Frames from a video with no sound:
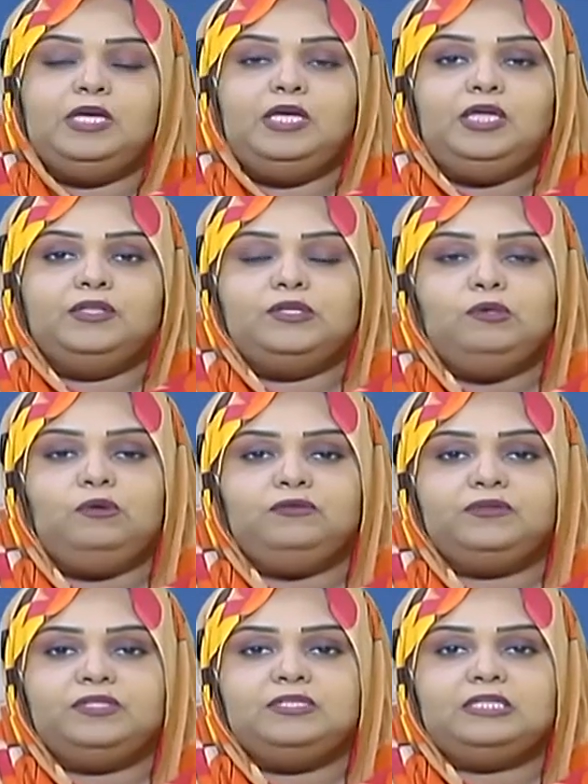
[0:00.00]
The
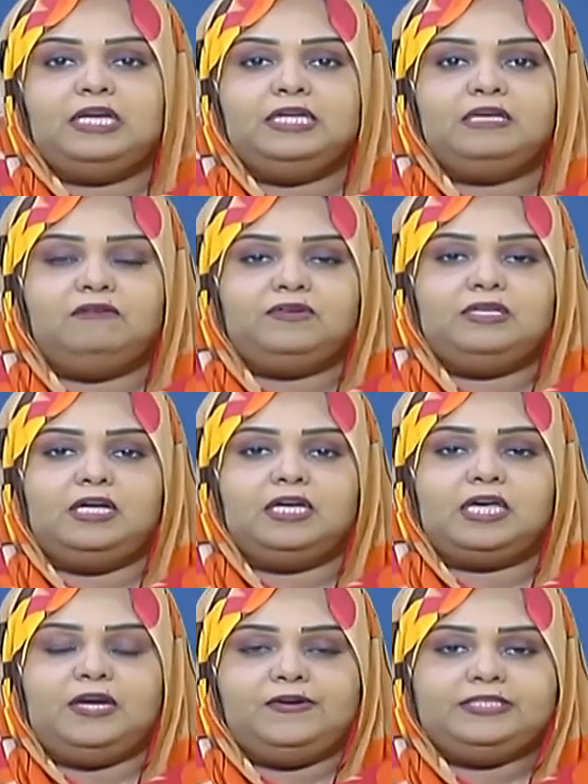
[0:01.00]
Northern State Governor
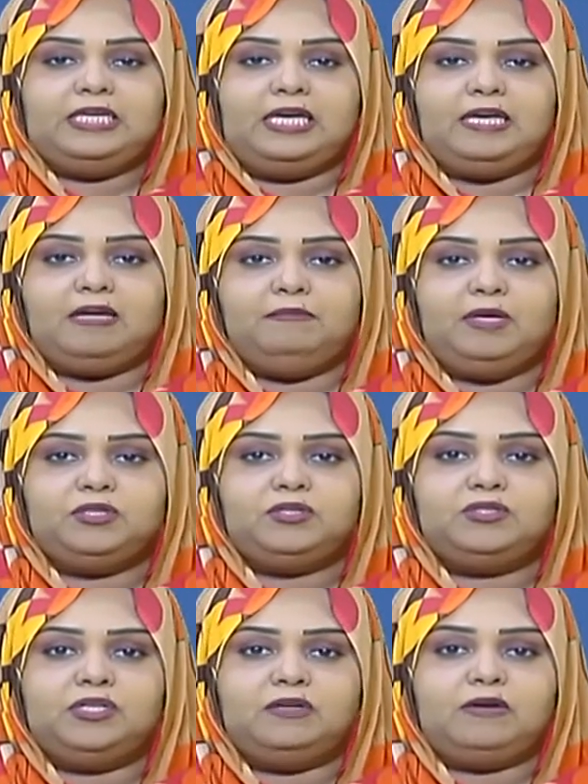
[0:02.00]
Caretaker, Major
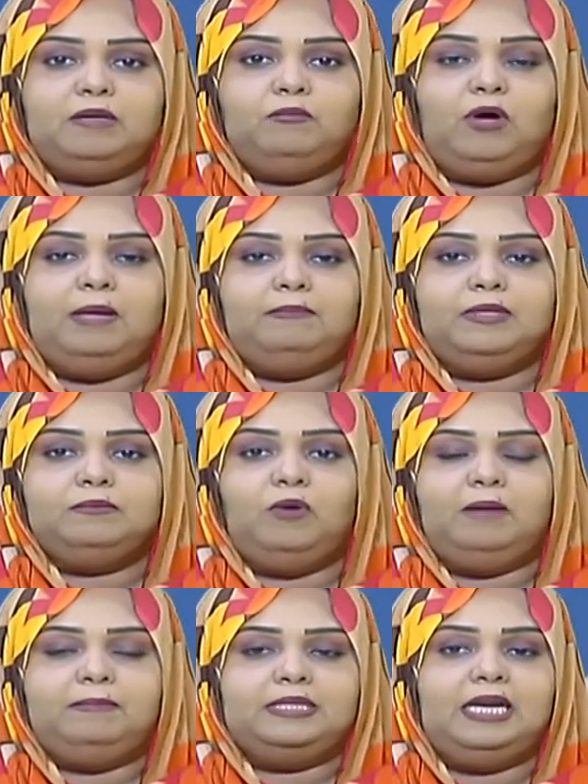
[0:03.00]
General Muhammad
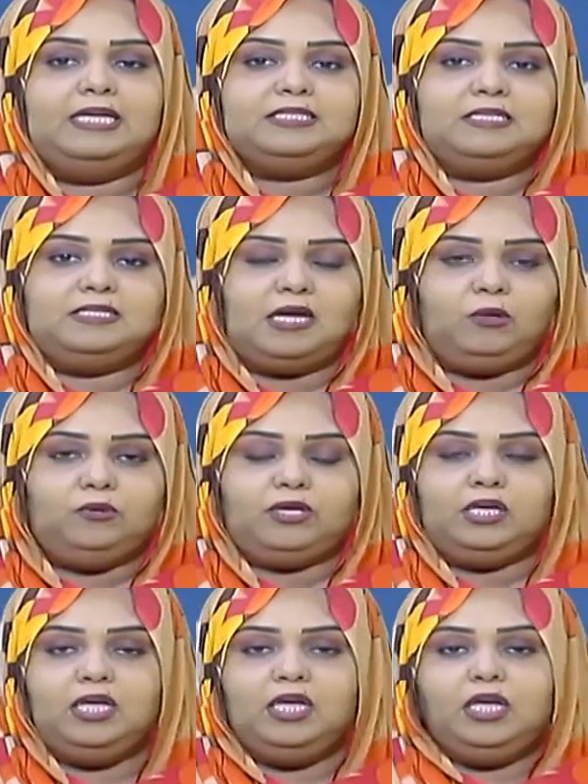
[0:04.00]
Al-Hassan Al-Sa'uri,
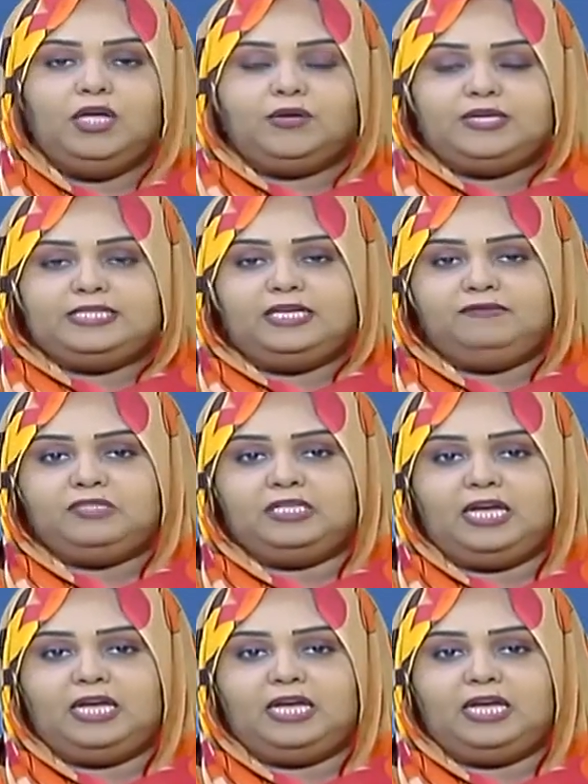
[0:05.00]
received today